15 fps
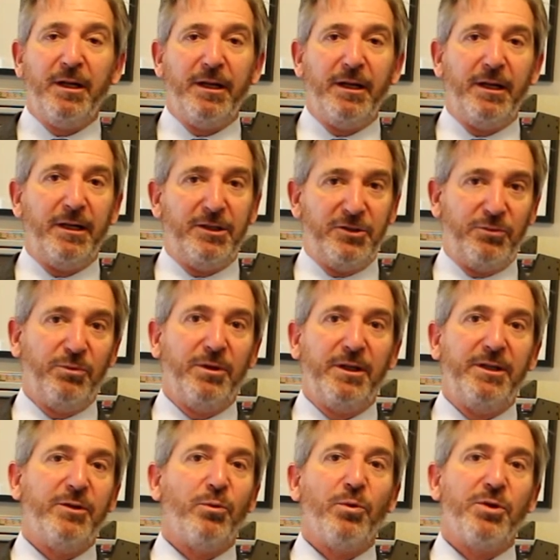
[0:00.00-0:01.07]
it's
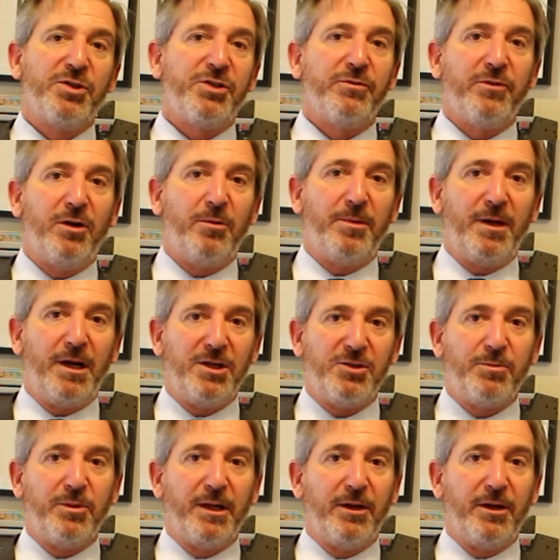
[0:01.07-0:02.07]
really the worst of all possible